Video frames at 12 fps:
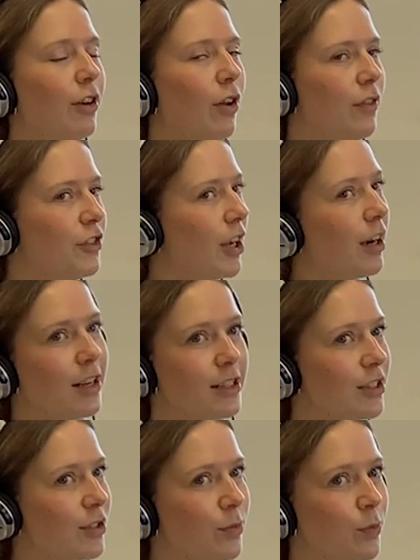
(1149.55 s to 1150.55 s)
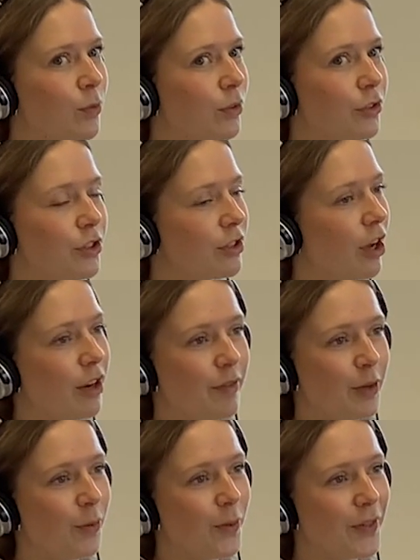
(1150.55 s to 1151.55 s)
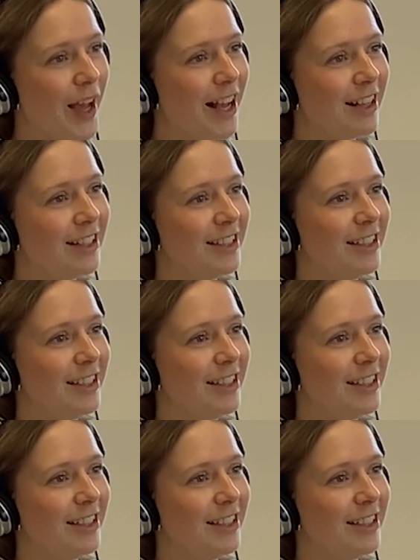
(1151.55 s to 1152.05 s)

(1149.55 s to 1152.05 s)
A lot of journalists will just kind of ignore that.